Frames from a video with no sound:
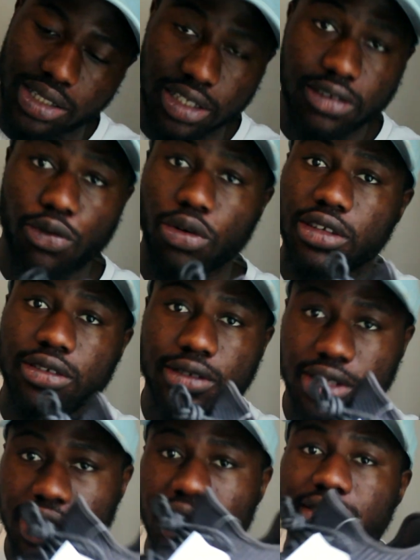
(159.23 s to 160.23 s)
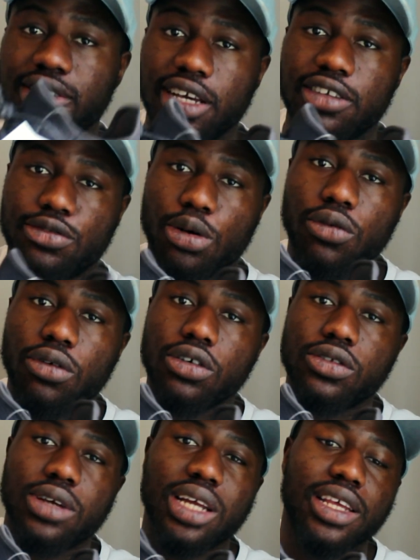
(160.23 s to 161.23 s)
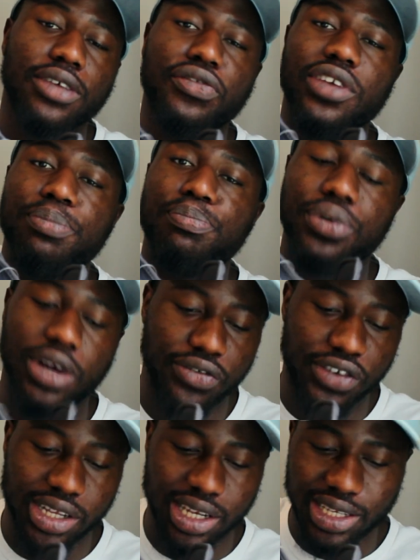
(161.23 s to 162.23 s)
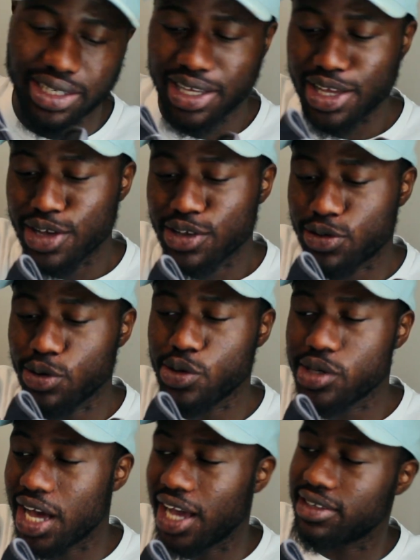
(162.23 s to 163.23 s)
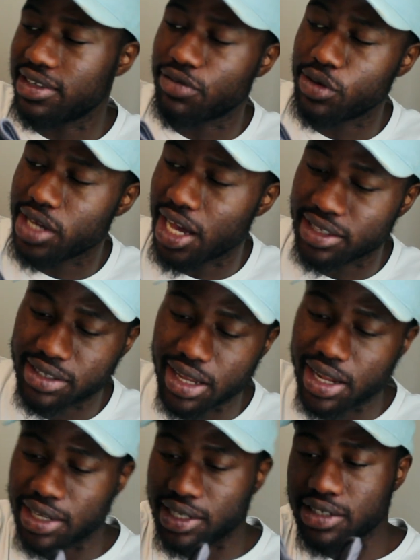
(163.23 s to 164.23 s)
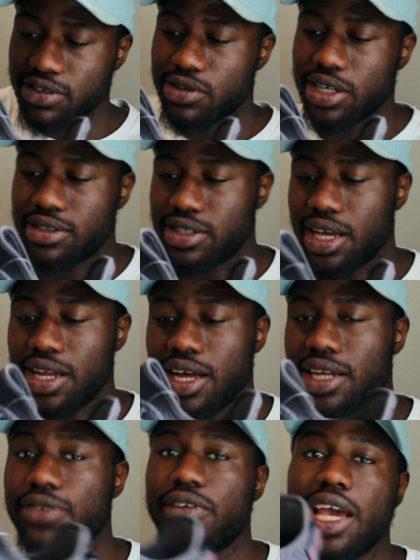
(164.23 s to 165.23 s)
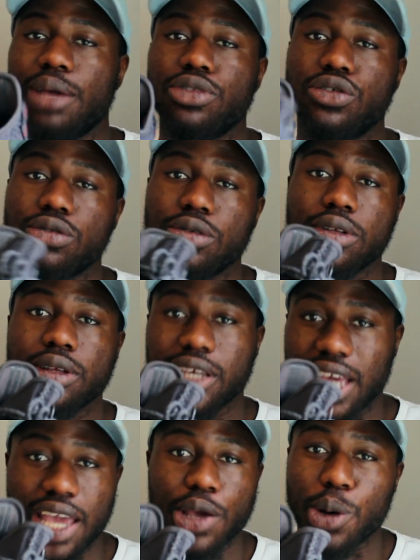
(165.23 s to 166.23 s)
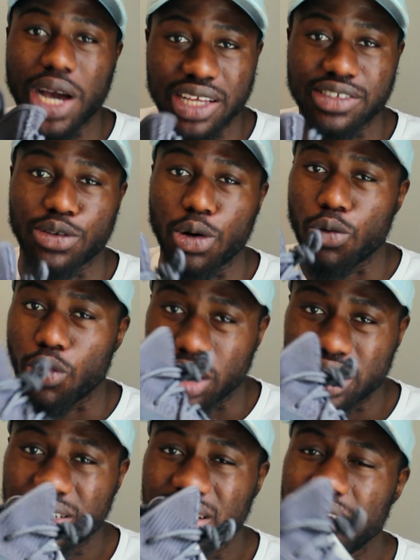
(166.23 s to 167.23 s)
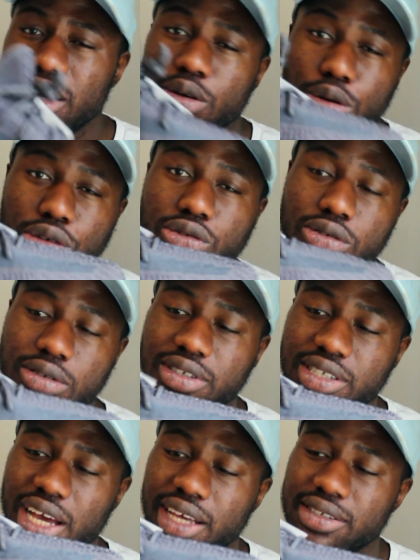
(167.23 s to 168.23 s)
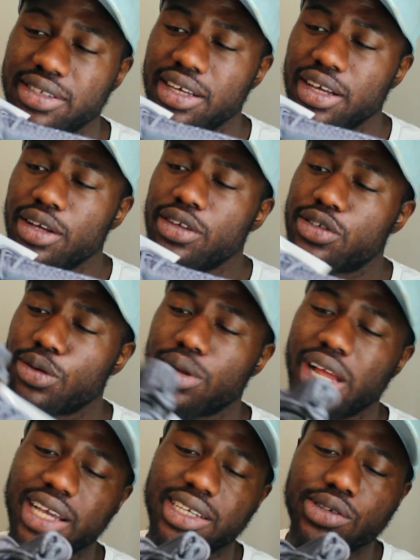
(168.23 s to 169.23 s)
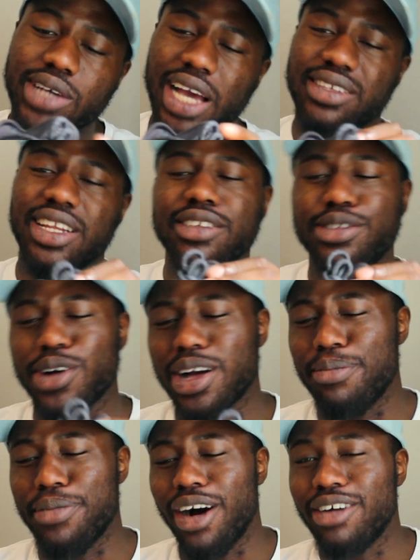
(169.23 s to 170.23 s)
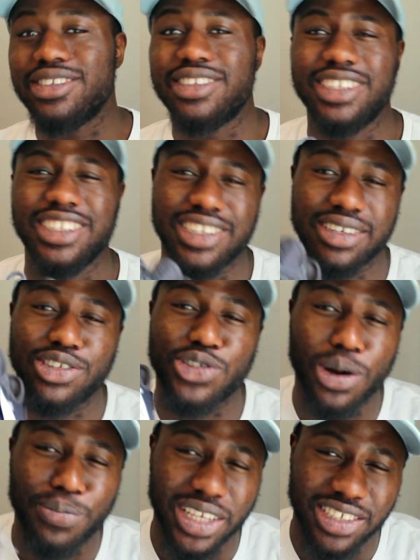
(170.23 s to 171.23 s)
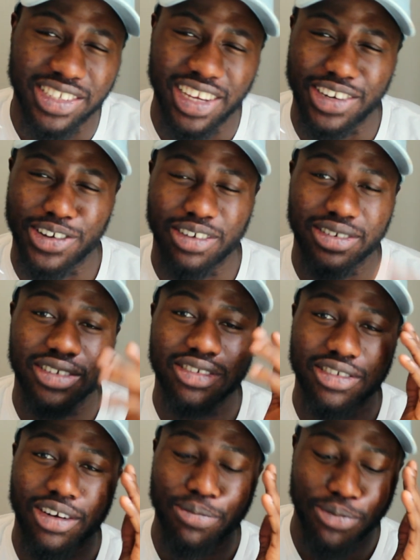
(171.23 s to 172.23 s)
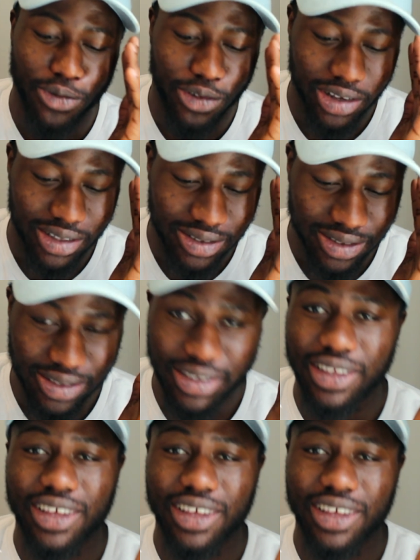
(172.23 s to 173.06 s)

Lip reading: this one's, they're size 12 also and they fit perfectly. So you guys, if you guys are like interested and if you're able to get your hands on one, go through to size. So like, you guys, let's talk about the drop in general. The drop was